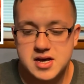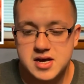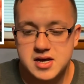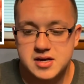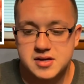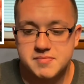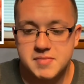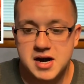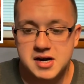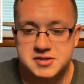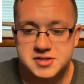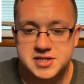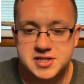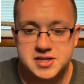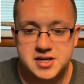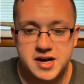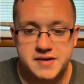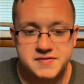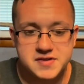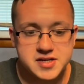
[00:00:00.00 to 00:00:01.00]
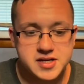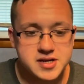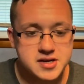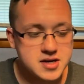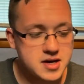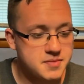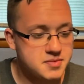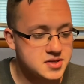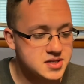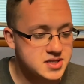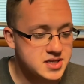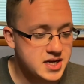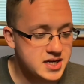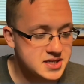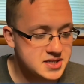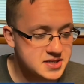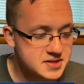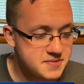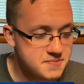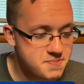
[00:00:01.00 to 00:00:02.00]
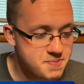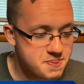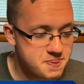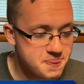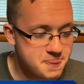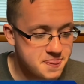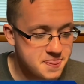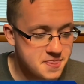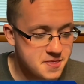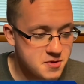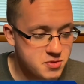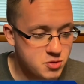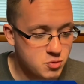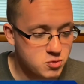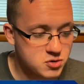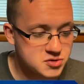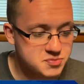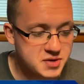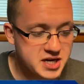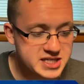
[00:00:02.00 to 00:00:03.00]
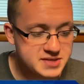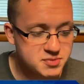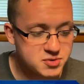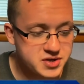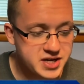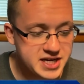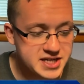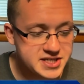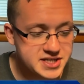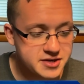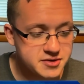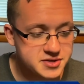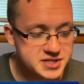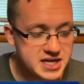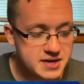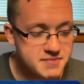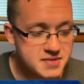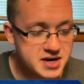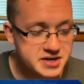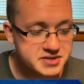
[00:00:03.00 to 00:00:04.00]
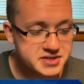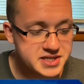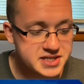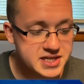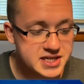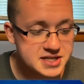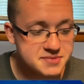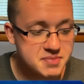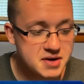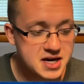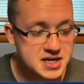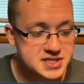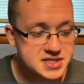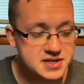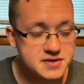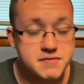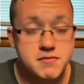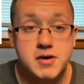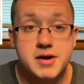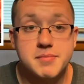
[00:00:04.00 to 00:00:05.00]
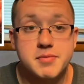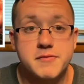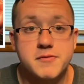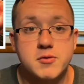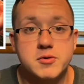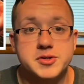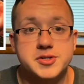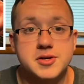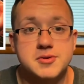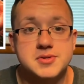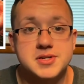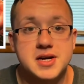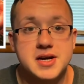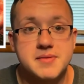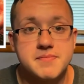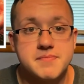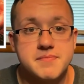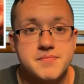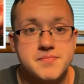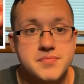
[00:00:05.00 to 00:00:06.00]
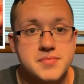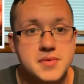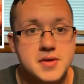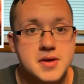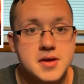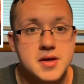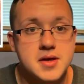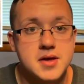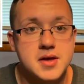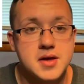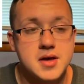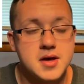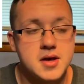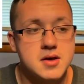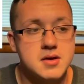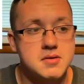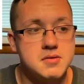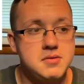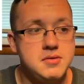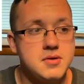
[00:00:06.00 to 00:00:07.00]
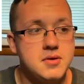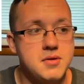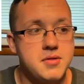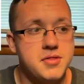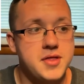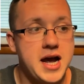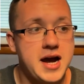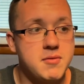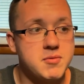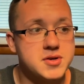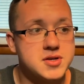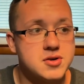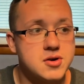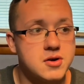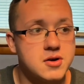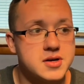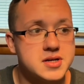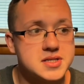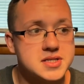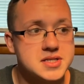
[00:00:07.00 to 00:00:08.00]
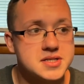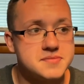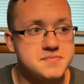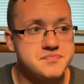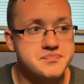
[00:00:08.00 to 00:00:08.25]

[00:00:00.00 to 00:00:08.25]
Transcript: Moxley's going to have to take a couple of tests. The worst possible case here is that Moxley tests positive right before showtime. That would cause